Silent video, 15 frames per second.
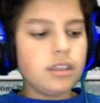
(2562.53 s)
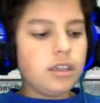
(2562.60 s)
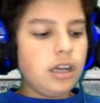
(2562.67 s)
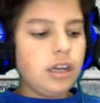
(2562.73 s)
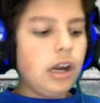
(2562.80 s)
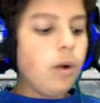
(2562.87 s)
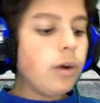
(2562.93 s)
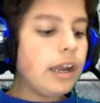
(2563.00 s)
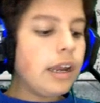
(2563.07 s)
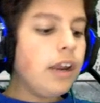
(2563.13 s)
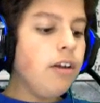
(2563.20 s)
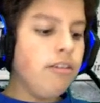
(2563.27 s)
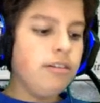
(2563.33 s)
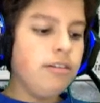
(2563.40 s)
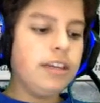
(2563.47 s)
Oh,
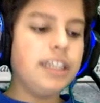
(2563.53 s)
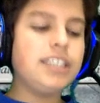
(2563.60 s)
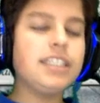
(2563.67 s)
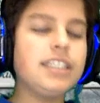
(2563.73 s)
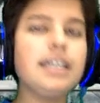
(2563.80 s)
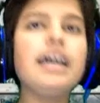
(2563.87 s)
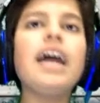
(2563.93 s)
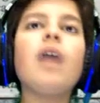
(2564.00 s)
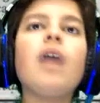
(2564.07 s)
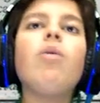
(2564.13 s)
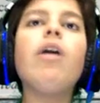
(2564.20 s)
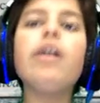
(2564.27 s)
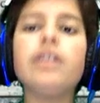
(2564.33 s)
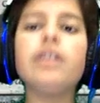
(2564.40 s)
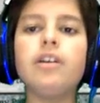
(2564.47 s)
hello, Liz. How
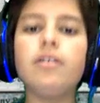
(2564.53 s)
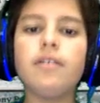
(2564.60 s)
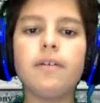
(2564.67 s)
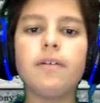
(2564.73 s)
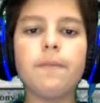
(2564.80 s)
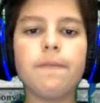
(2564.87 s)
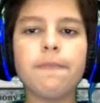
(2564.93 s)
are you?